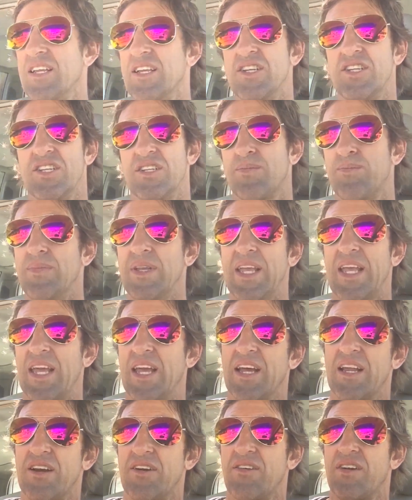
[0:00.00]
They're just
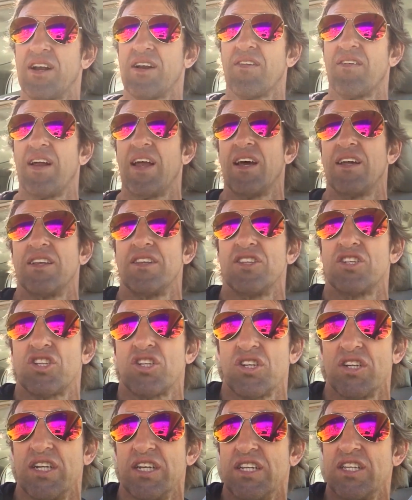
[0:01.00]
meandering around in the
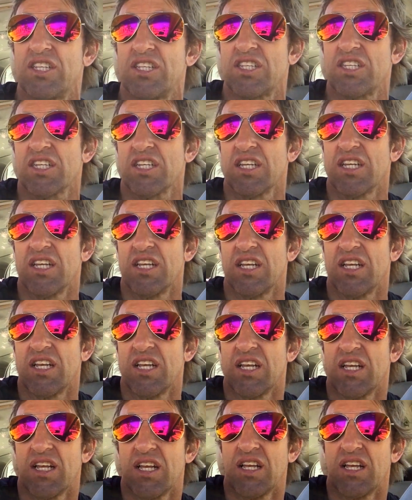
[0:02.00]
streets,
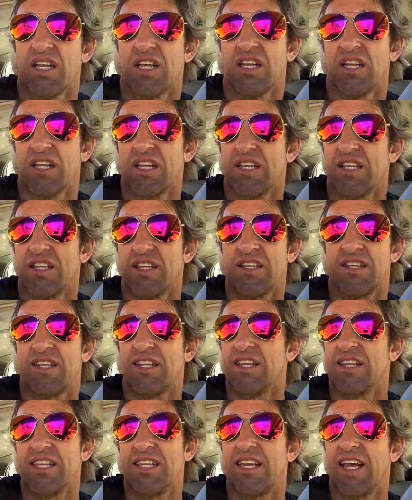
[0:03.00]

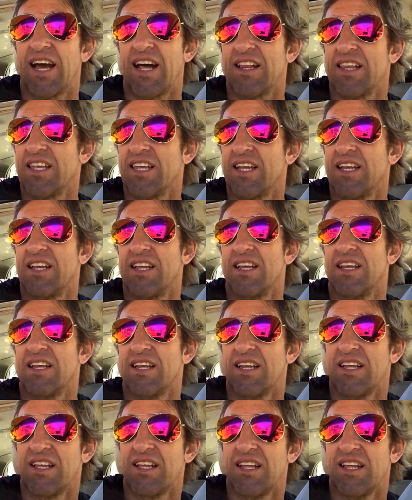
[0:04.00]
dilly-dallying.
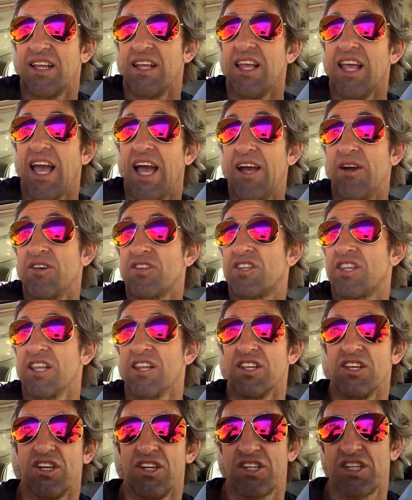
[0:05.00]
Anyways, The
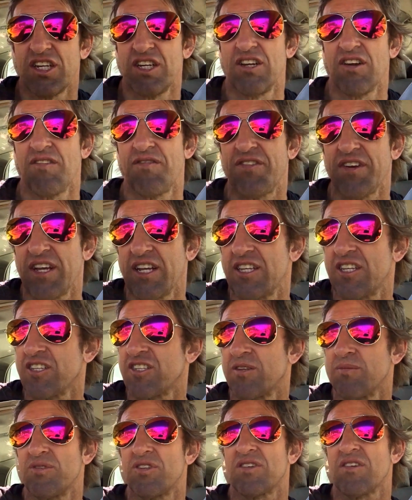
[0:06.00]
Illusion. Don't forget to
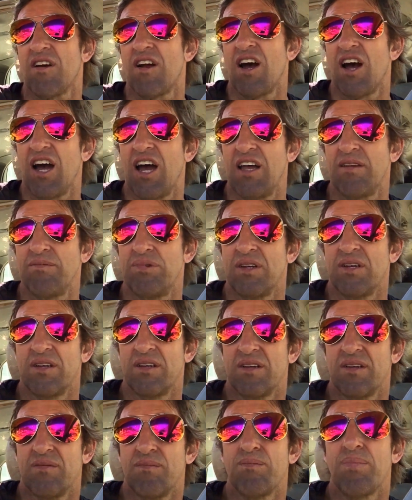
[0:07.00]
subscribe,
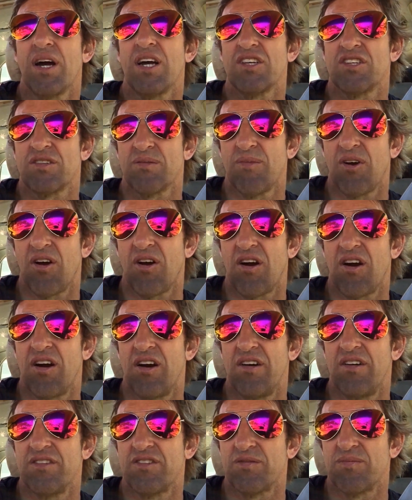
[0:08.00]
buy some art,
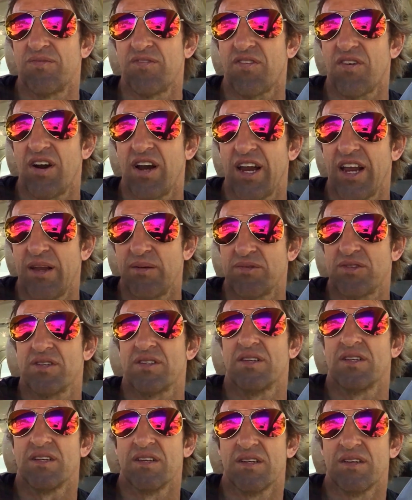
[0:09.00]
some frames,
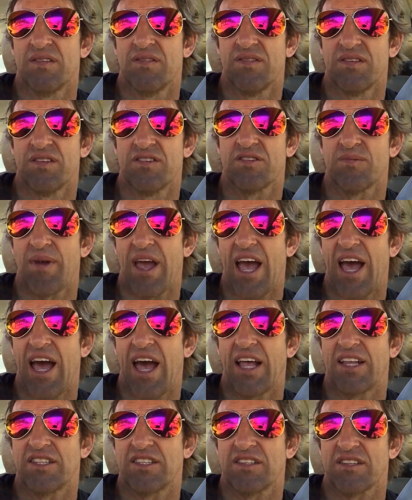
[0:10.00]
some
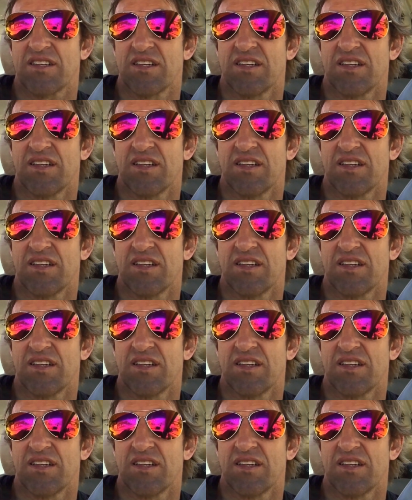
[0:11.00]
hats.